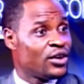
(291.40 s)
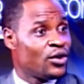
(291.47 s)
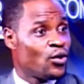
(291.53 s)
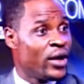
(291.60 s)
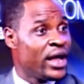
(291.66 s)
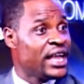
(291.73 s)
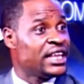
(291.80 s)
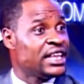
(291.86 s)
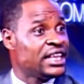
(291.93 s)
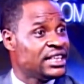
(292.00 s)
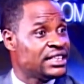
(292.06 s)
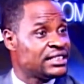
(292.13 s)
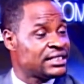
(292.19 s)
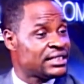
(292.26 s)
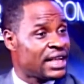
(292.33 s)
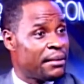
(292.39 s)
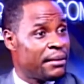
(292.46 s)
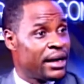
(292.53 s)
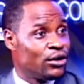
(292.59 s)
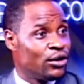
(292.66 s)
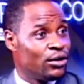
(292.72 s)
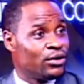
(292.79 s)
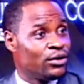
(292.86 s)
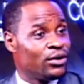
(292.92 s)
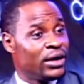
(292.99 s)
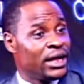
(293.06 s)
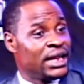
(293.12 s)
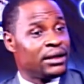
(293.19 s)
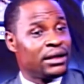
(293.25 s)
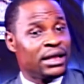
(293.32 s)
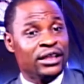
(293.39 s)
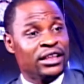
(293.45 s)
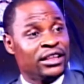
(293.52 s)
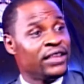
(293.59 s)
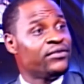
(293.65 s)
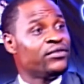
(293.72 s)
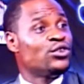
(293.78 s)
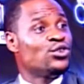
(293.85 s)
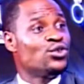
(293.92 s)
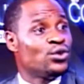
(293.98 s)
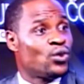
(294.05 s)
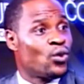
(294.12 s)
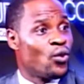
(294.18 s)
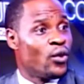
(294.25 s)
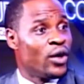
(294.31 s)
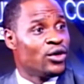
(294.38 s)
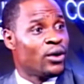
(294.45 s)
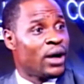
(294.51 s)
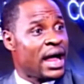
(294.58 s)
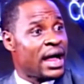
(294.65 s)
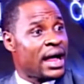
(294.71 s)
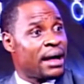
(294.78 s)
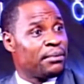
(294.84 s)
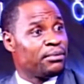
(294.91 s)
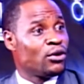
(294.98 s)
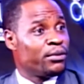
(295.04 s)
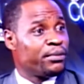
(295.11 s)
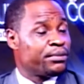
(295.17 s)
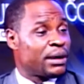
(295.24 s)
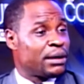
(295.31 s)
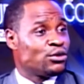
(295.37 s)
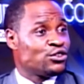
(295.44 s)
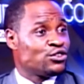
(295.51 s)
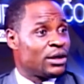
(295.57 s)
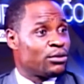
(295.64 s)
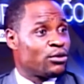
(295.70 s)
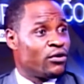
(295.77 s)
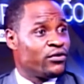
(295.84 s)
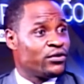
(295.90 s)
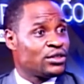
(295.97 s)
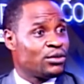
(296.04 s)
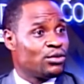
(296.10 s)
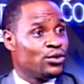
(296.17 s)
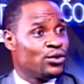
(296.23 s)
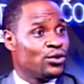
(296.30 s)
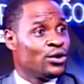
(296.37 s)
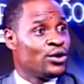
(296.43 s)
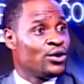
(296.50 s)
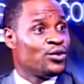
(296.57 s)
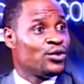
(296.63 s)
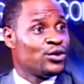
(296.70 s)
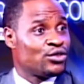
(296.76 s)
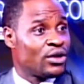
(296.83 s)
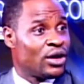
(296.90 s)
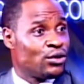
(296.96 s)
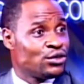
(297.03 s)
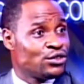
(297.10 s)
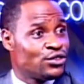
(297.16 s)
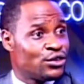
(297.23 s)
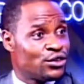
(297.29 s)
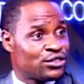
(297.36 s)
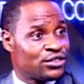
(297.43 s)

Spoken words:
where he is, I might not. Where you are, I'm not sure I'm comfortable with your own source.